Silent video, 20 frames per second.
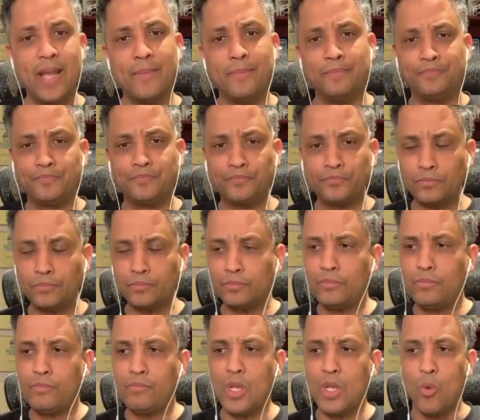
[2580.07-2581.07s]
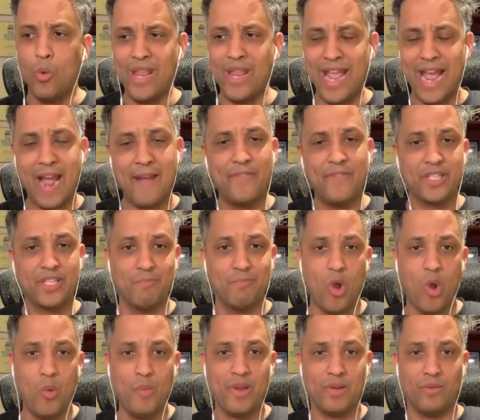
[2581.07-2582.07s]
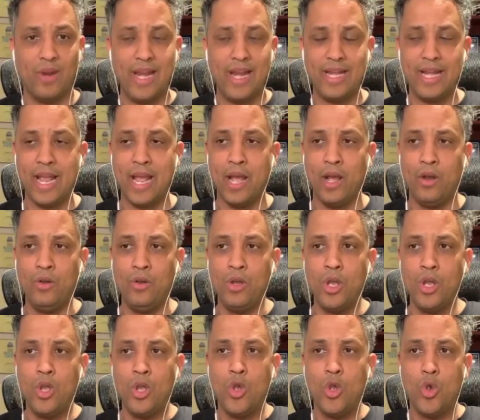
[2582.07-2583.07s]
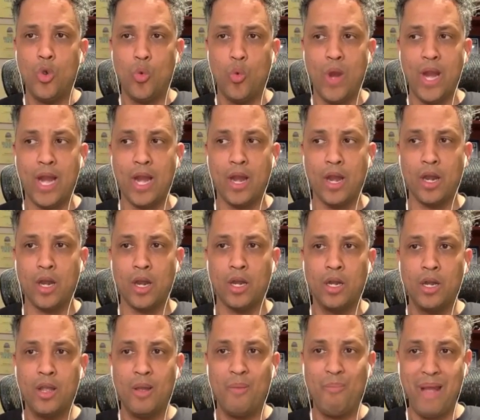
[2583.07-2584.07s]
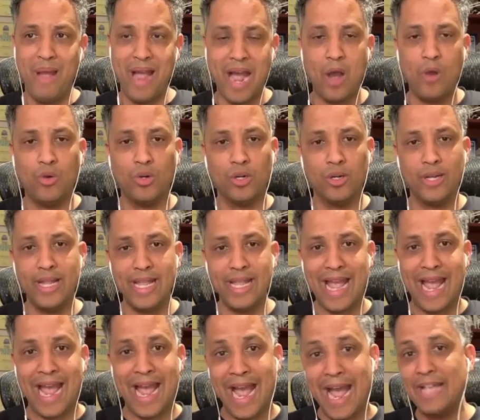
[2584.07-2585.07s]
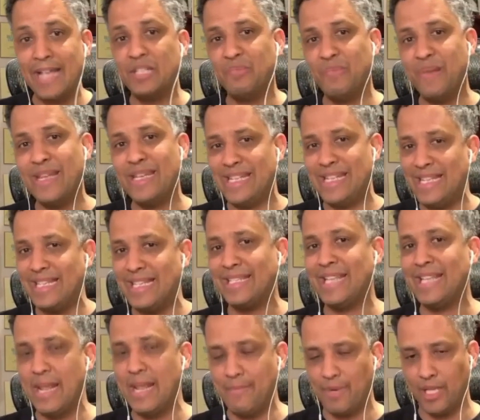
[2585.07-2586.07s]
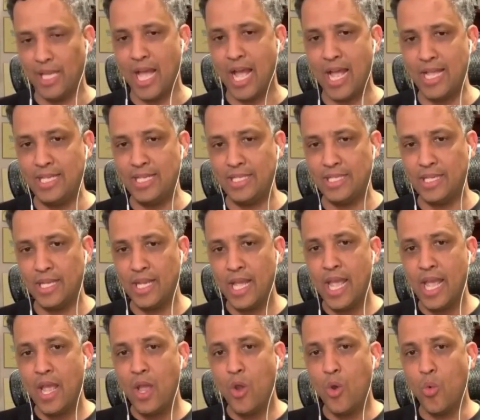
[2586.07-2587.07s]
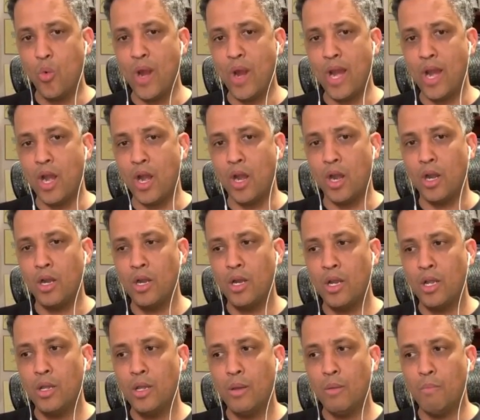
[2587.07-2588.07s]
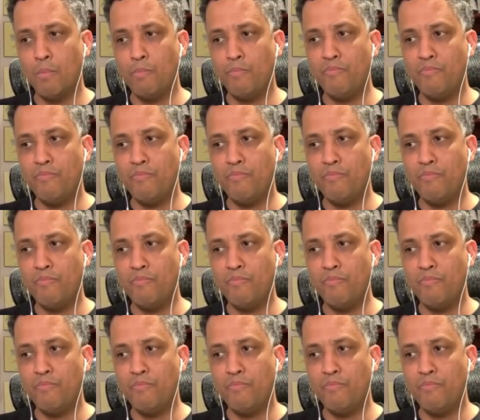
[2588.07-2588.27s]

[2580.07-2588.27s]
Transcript: think that we have this moment right now where power has been destabilized, where